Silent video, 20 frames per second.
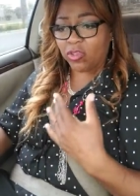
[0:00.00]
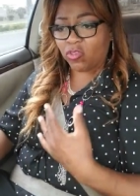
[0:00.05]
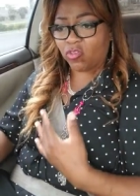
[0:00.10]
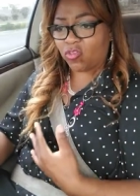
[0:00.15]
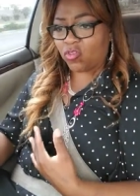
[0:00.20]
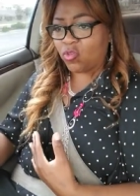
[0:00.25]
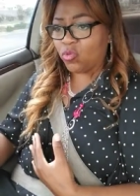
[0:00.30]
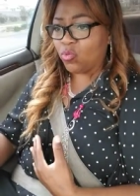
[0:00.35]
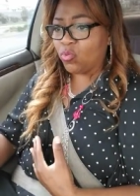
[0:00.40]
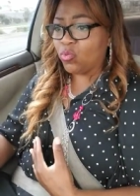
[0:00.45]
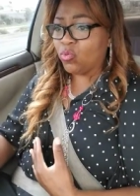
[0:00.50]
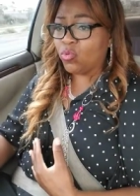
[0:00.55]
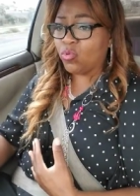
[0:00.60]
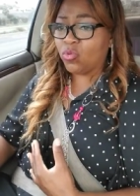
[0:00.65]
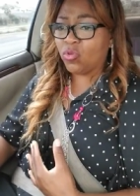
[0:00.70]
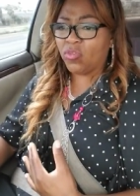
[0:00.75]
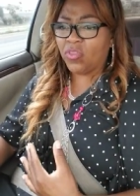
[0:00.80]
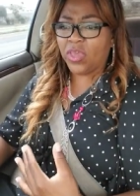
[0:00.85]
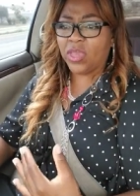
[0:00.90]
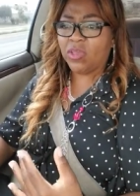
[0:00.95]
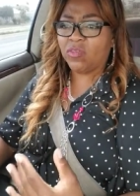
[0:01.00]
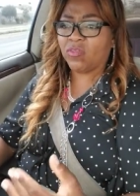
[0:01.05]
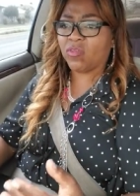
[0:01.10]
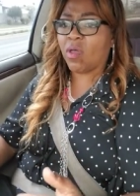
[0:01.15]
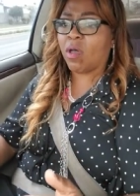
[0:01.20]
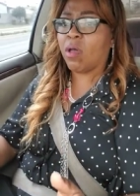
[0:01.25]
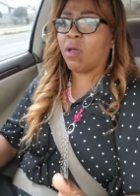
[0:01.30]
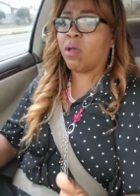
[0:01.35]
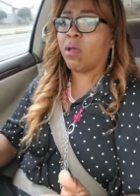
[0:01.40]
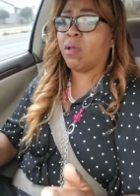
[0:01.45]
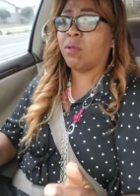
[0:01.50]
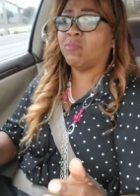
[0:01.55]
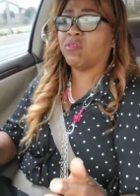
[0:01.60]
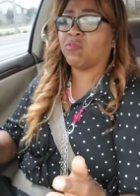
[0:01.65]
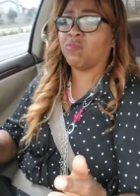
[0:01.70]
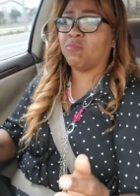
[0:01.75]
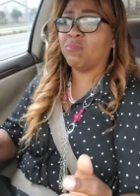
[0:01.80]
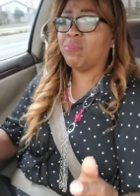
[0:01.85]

to these arms of